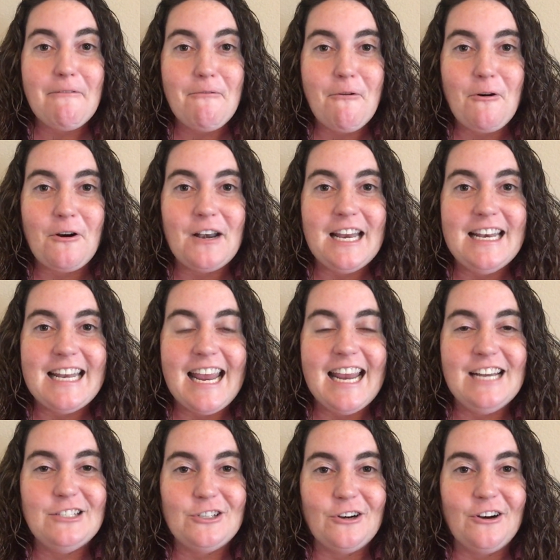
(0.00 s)
40
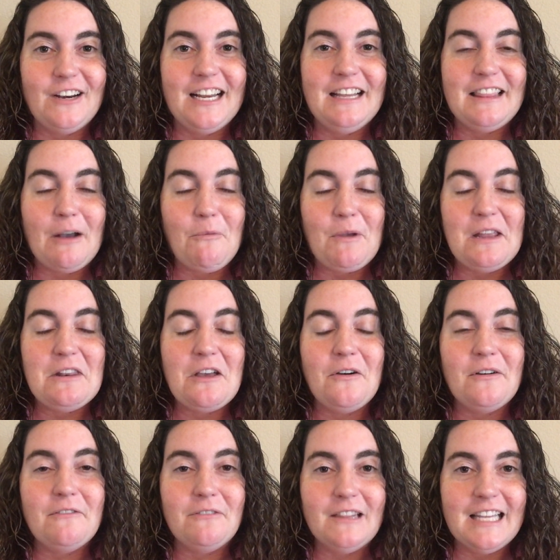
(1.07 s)
day journey that we
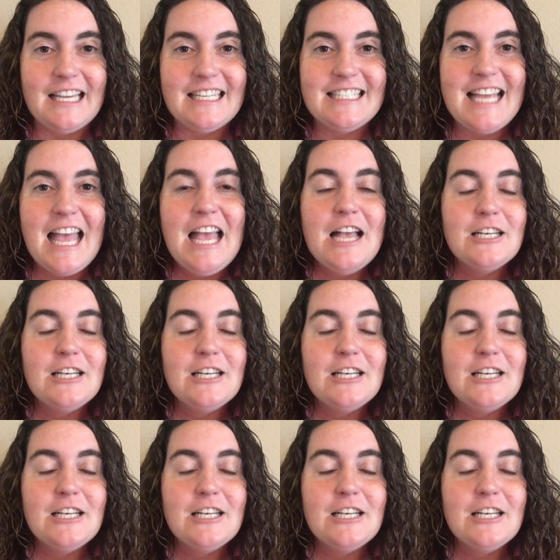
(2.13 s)
know of Lent.